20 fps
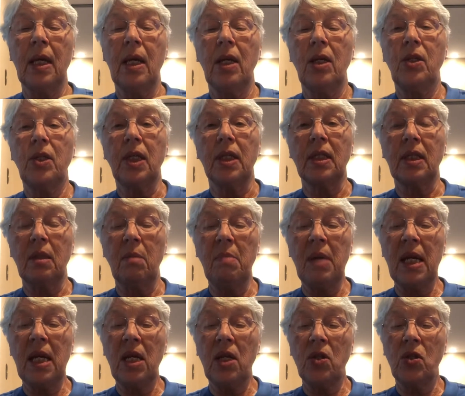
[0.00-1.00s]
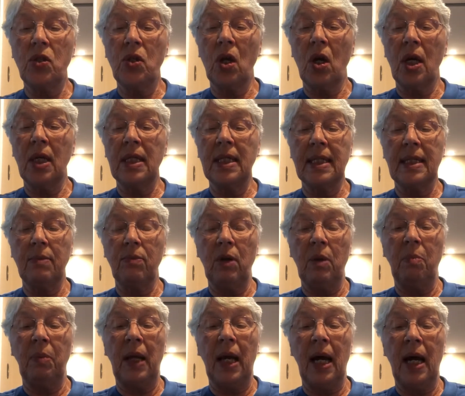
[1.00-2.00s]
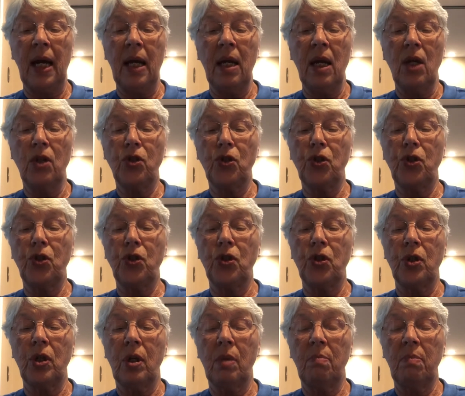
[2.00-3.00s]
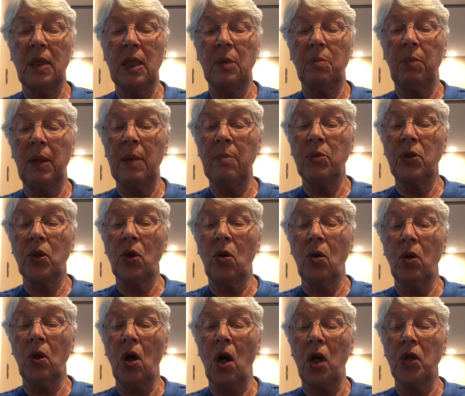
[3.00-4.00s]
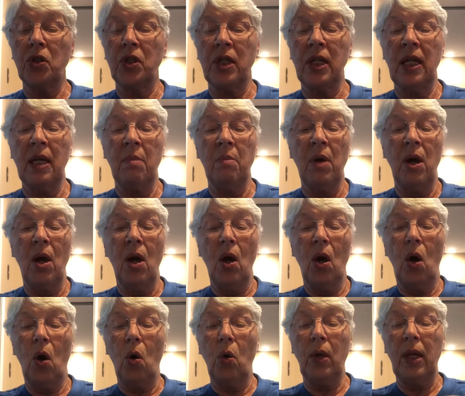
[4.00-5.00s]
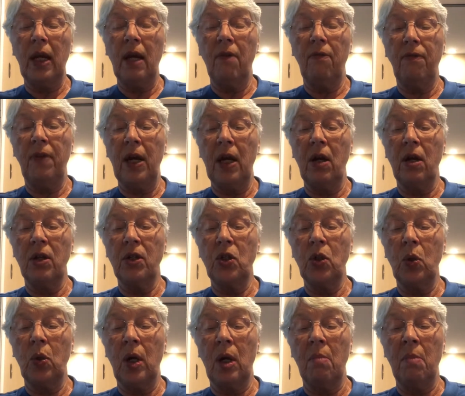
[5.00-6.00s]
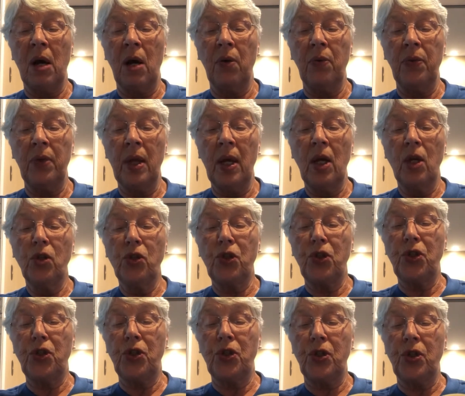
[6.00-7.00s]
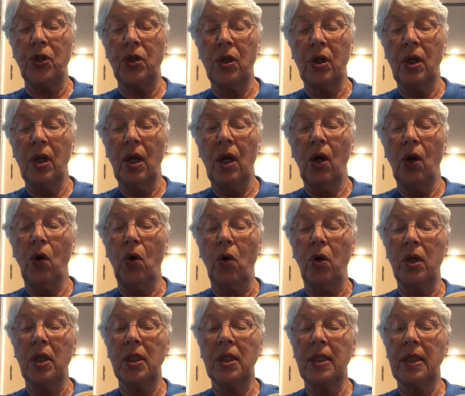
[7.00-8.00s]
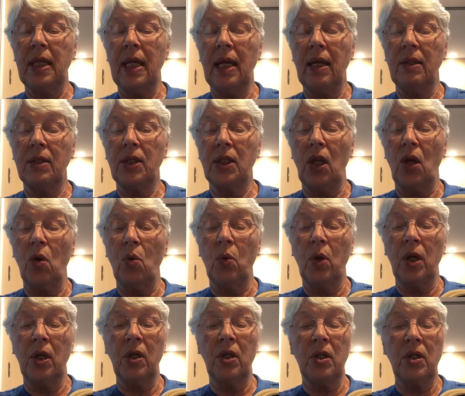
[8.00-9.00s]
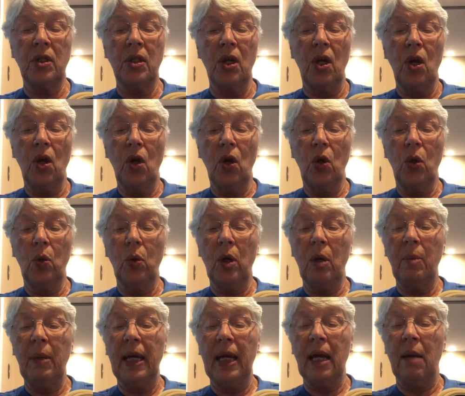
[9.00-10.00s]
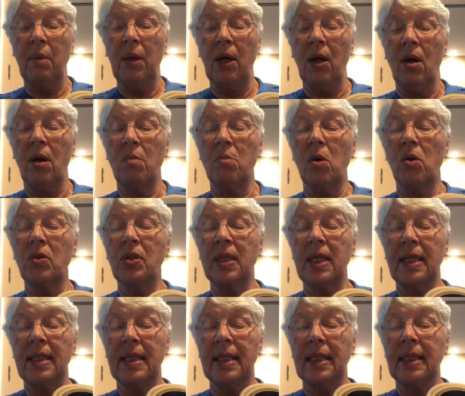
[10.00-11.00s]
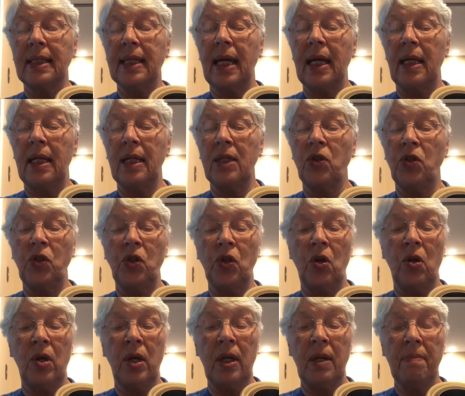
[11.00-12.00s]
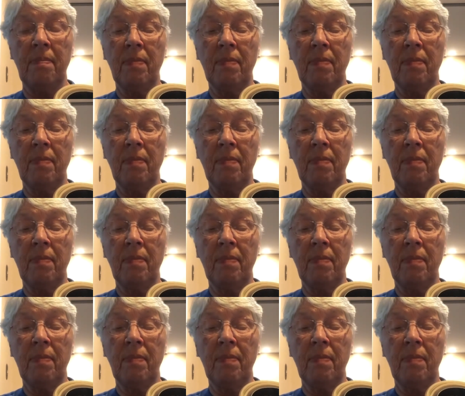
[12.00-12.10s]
Just a minute, John replied. Shh, Miss Plimsoll cautioned him, holding a finger to her mouth. Shh, chorused the slow workers, who were becoming almost as excited as John.